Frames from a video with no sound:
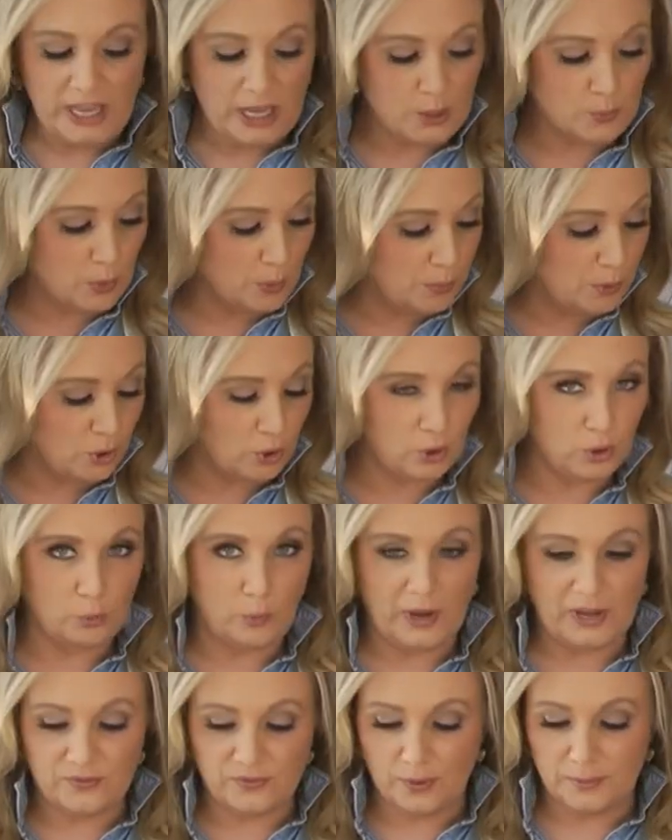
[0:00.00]
It will pull
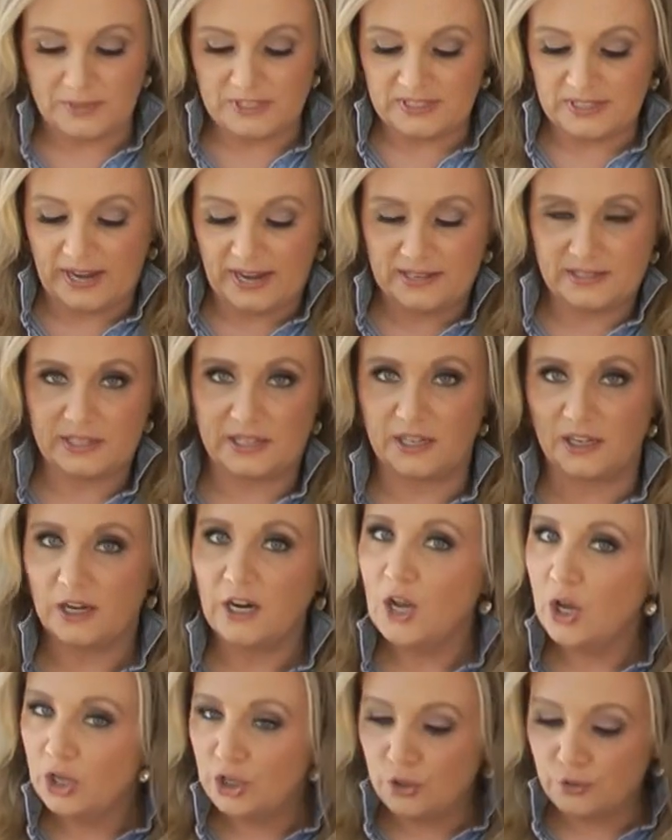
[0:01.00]
away from the sides here.